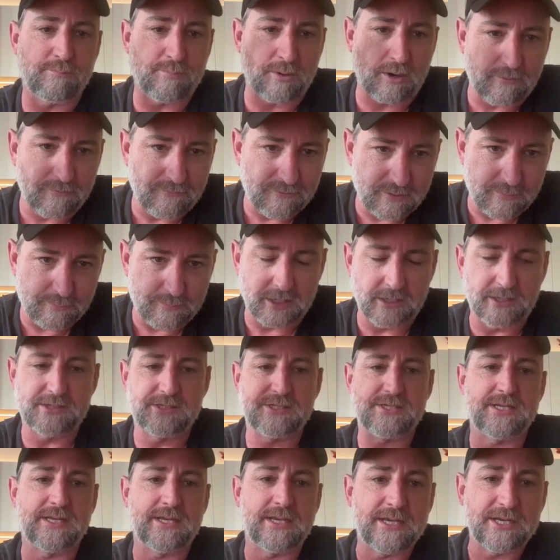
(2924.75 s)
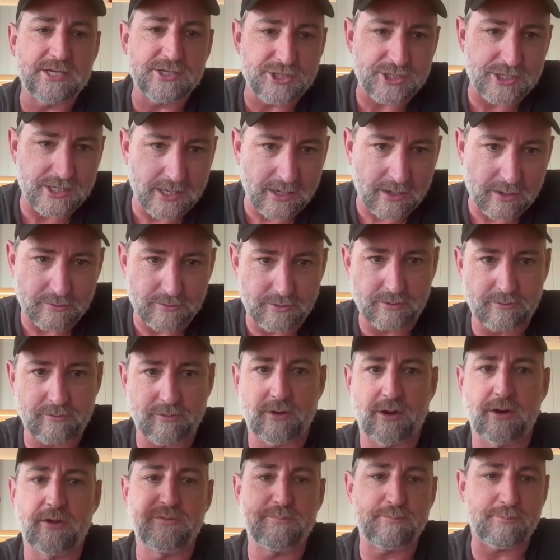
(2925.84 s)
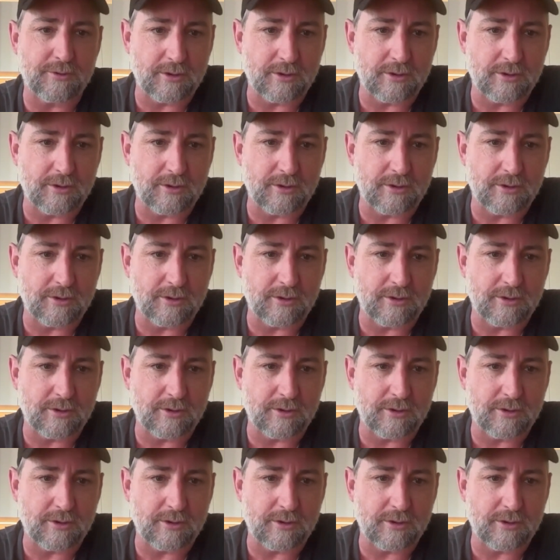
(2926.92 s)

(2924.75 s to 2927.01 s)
profitability, shareholder growth,